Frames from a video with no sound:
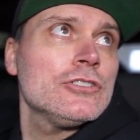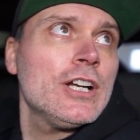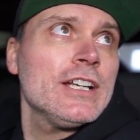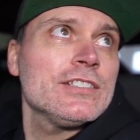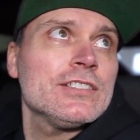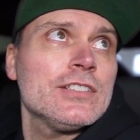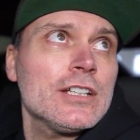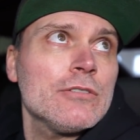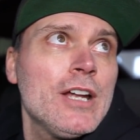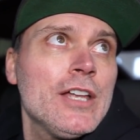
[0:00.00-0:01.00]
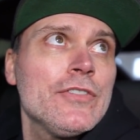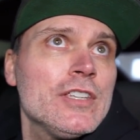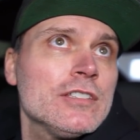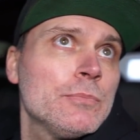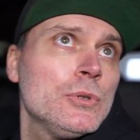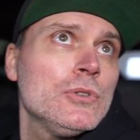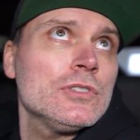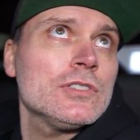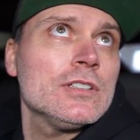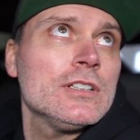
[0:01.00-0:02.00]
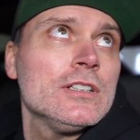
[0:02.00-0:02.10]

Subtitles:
try to stick around this boost.